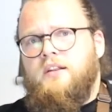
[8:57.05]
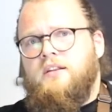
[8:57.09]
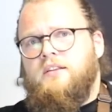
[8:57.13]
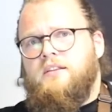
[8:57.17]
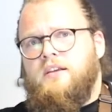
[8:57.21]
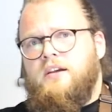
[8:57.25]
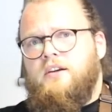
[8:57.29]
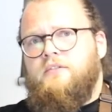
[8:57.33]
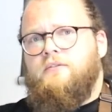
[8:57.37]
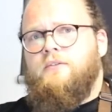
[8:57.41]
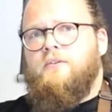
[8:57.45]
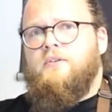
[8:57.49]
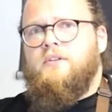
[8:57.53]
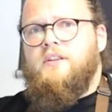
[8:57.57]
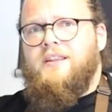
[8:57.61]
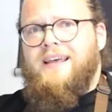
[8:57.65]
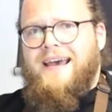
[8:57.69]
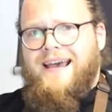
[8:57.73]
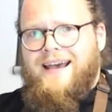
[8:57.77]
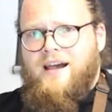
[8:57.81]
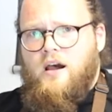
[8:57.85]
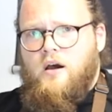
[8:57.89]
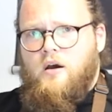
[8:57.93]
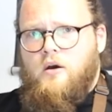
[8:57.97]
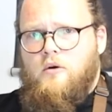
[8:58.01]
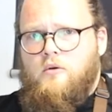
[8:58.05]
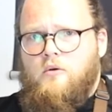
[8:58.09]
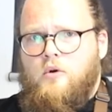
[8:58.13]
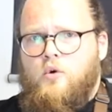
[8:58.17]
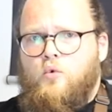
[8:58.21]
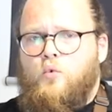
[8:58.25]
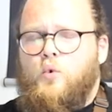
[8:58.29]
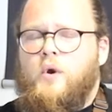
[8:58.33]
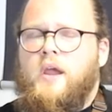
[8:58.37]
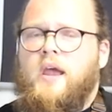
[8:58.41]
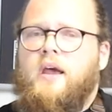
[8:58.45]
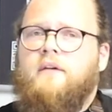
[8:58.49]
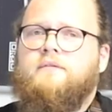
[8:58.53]
Therefore now
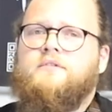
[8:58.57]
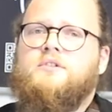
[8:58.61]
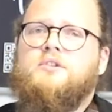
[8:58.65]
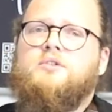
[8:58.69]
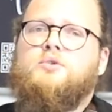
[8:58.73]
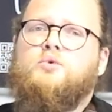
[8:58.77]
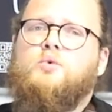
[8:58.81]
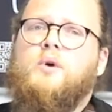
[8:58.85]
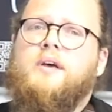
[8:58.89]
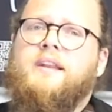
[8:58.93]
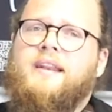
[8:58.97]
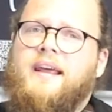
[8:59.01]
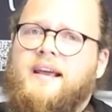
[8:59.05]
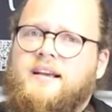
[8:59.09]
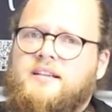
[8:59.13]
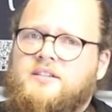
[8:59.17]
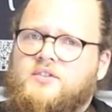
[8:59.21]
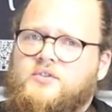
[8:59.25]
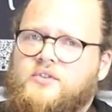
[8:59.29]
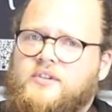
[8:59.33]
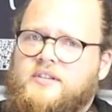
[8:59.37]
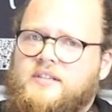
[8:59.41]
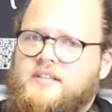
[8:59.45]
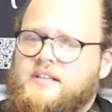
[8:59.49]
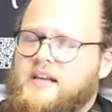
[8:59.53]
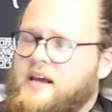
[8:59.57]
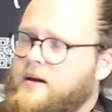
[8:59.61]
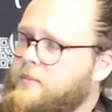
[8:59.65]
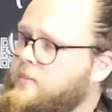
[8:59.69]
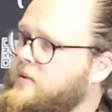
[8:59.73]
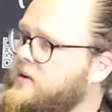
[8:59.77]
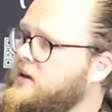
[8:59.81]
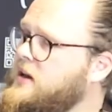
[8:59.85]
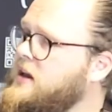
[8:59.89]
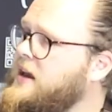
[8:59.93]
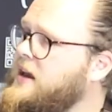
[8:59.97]
we have to do an extra step